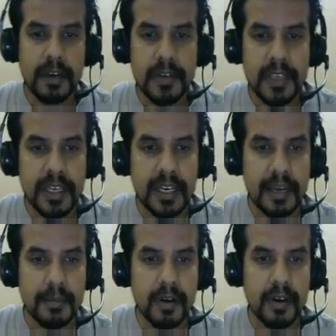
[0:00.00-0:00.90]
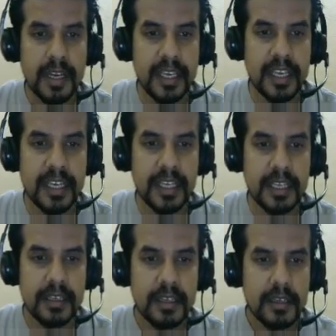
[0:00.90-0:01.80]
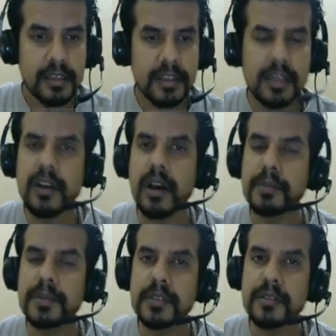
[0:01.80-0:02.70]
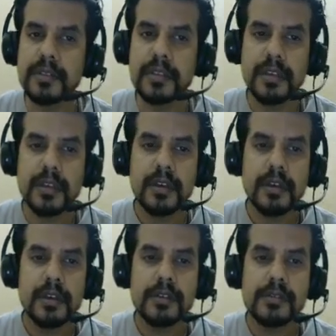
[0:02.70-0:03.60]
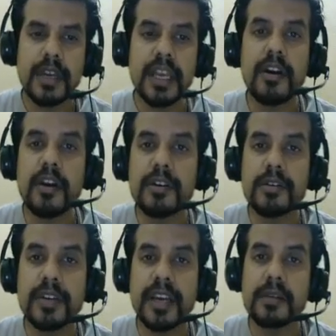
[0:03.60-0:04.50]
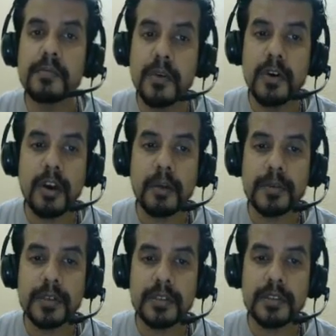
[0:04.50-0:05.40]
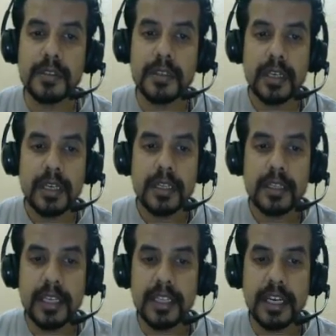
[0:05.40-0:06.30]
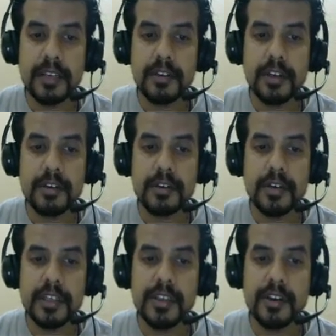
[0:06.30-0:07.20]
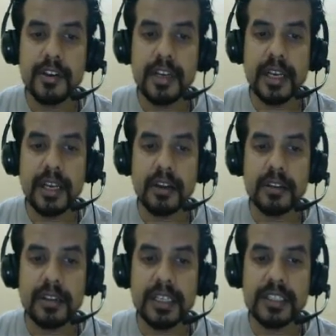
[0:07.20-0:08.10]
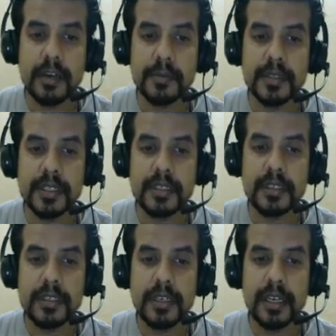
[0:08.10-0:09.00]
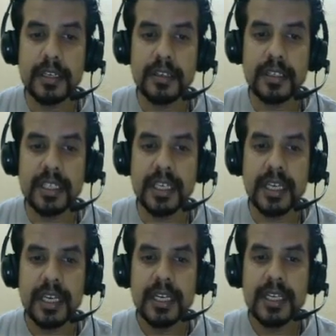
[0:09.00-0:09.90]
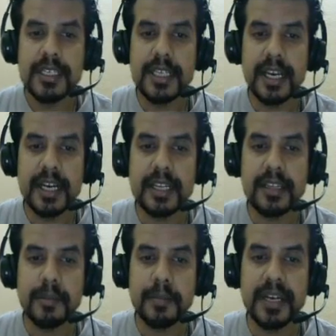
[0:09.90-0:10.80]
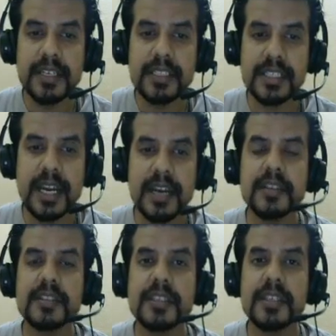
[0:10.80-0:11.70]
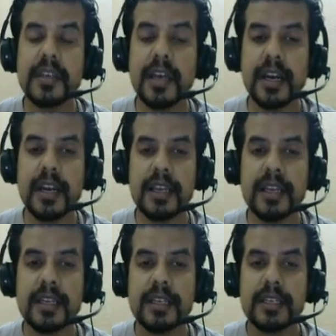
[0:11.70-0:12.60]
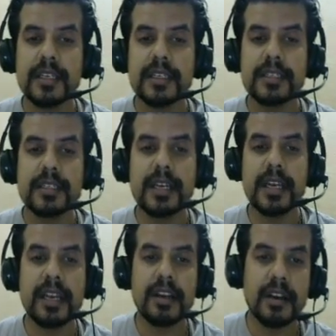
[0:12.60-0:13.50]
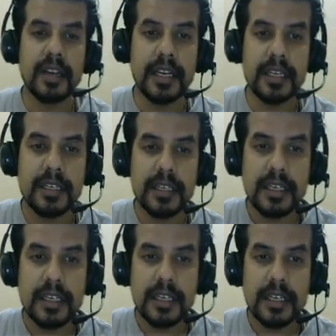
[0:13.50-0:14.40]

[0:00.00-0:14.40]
But out here I'm only getting 3 options. So in order to get more options, thing that you need to do is you need to click on this option. Like you can see, select the bid strategy directly. Click on it,